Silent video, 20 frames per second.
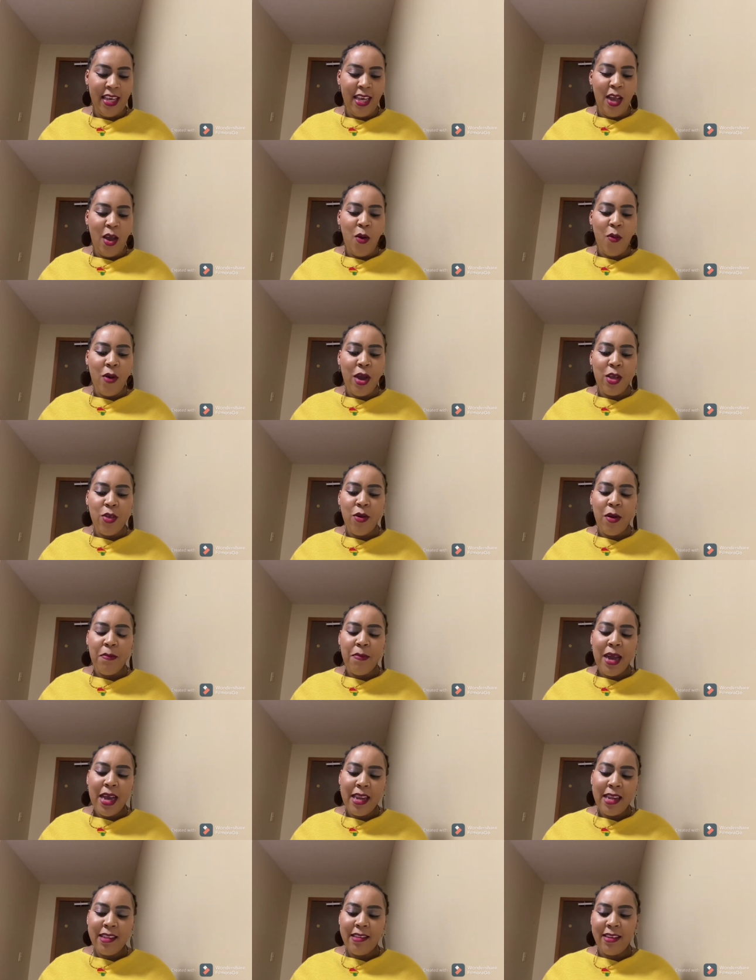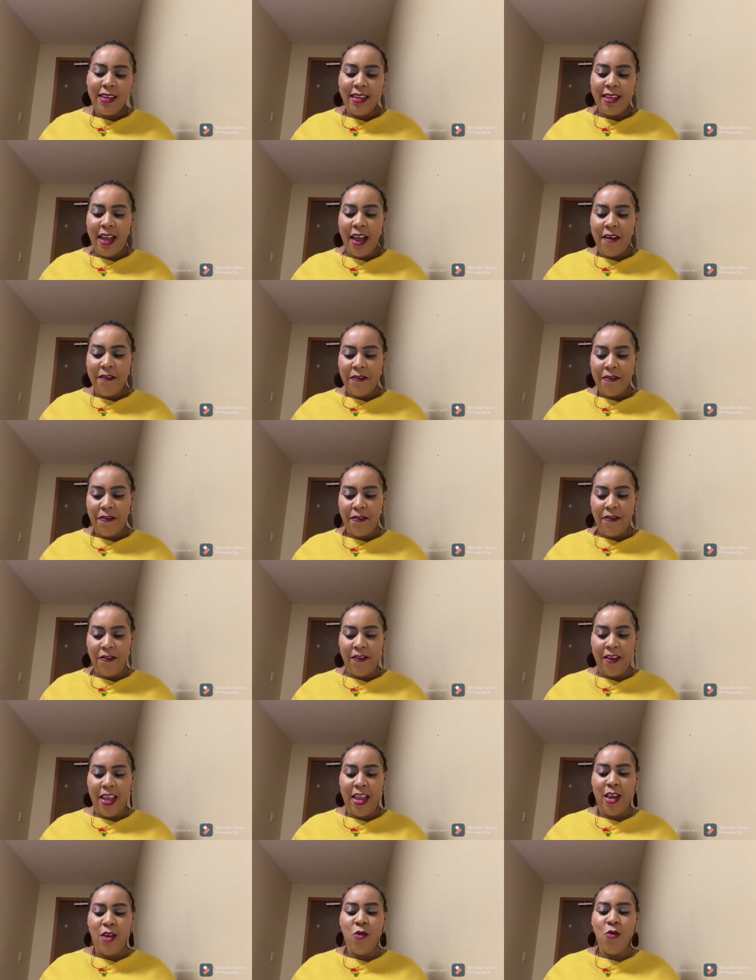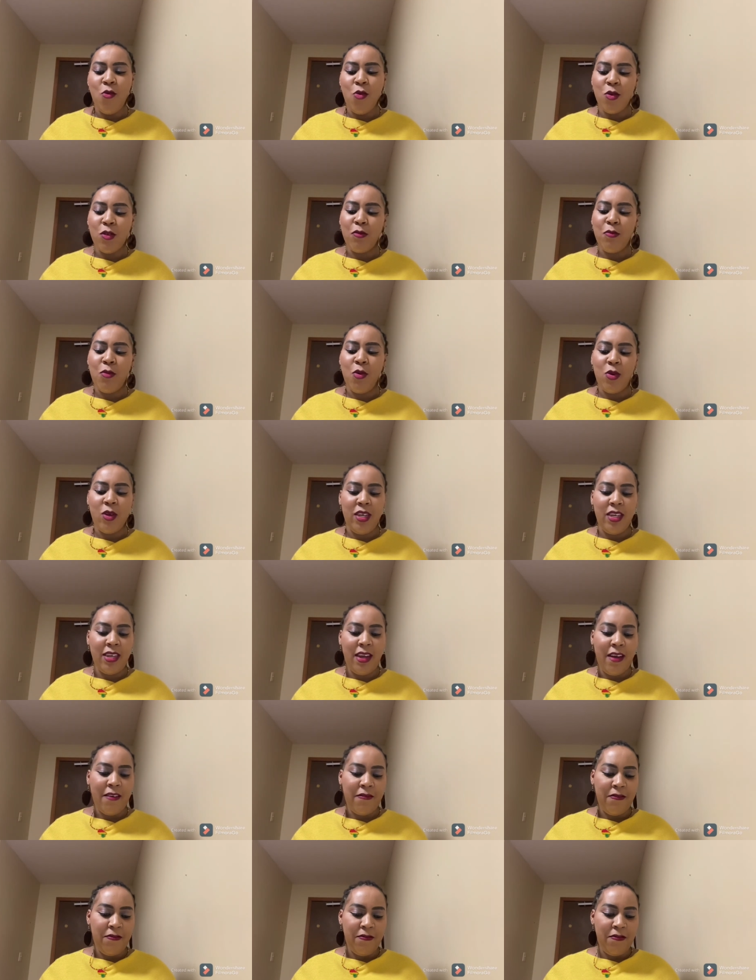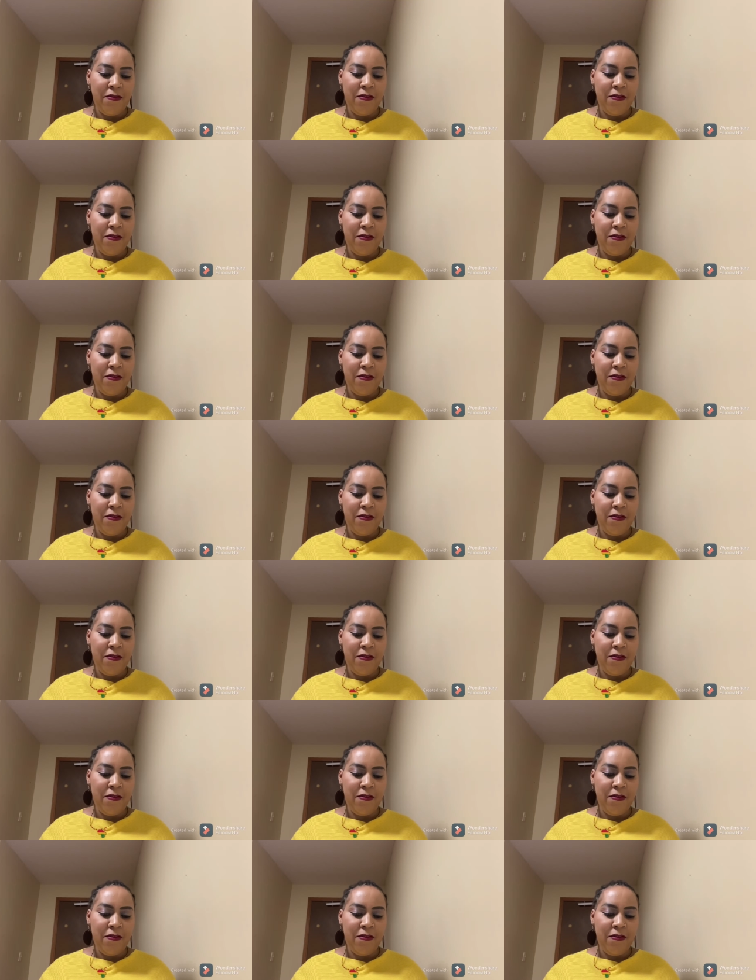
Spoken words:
were your parents tough and who was more tough?